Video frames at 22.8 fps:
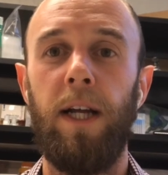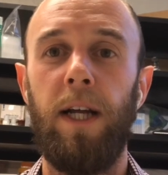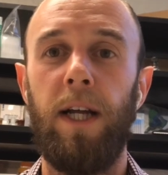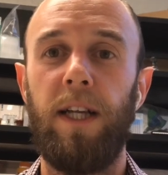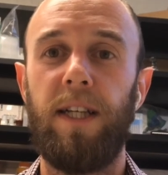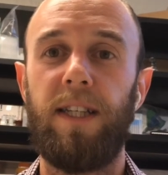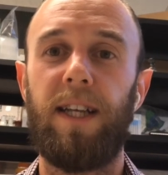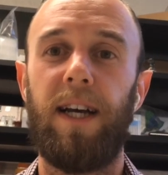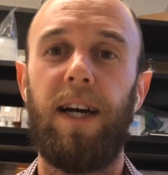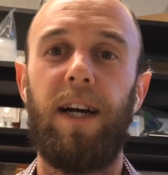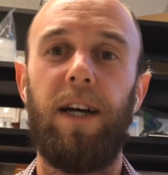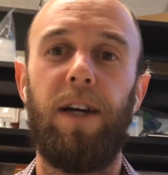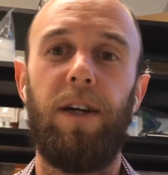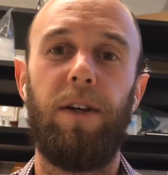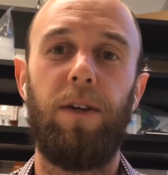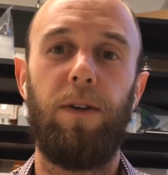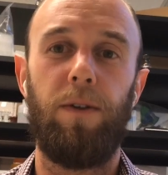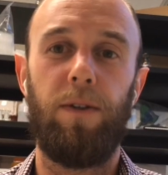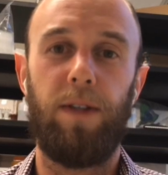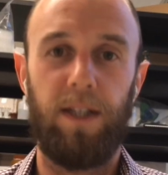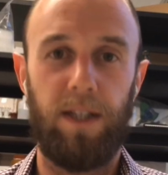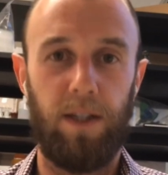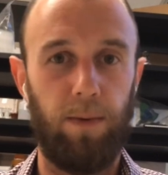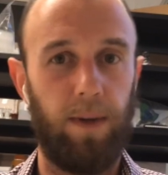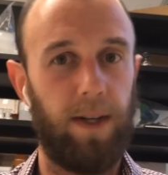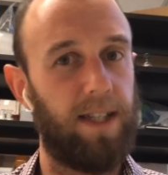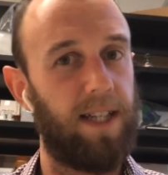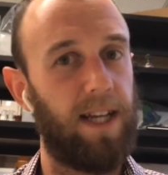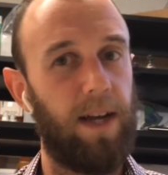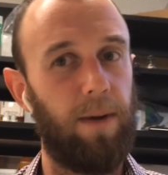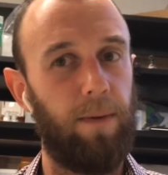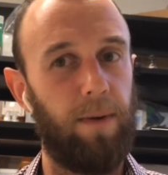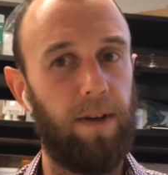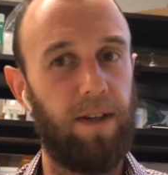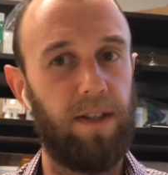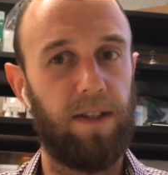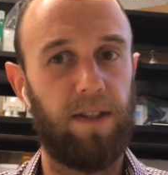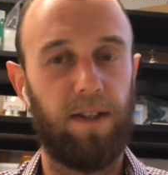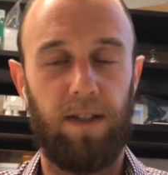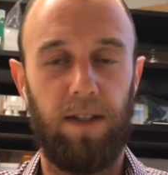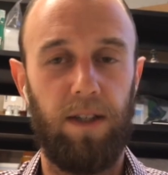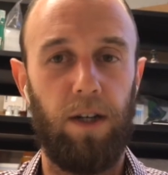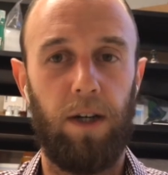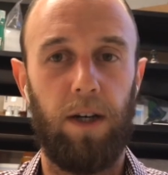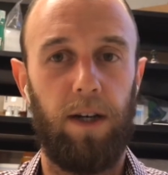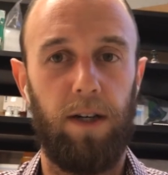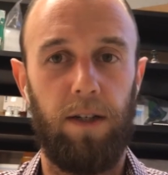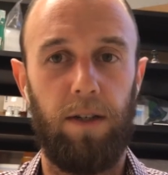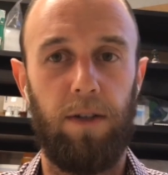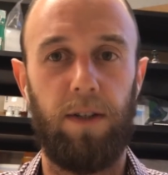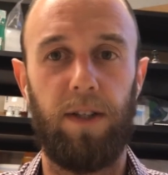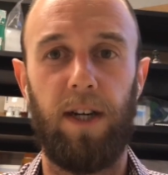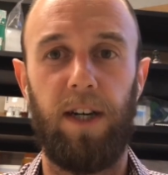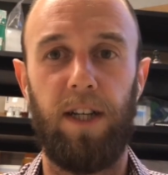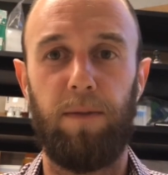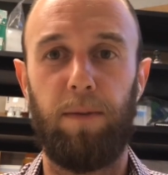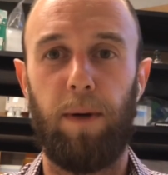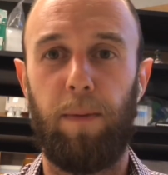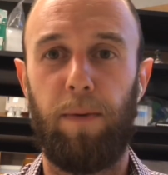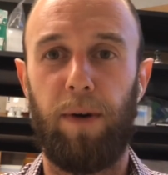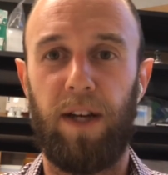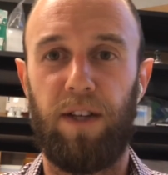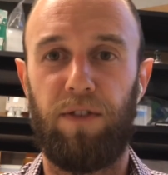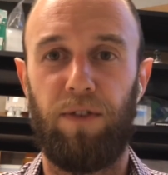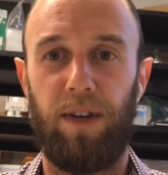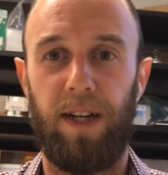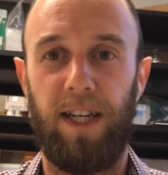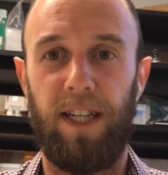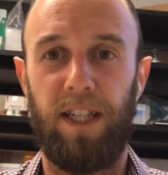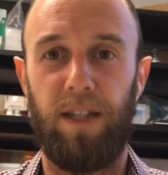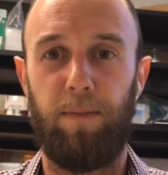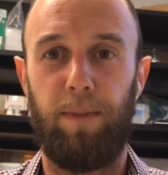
So this is why I say you can't do science by press release,